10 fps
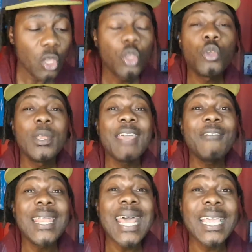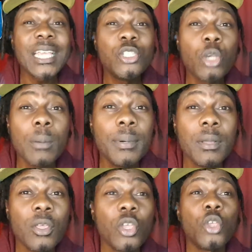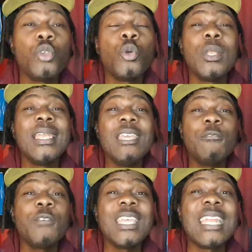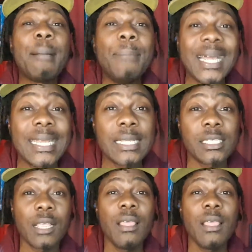You will never lack a job. You will live in abundance.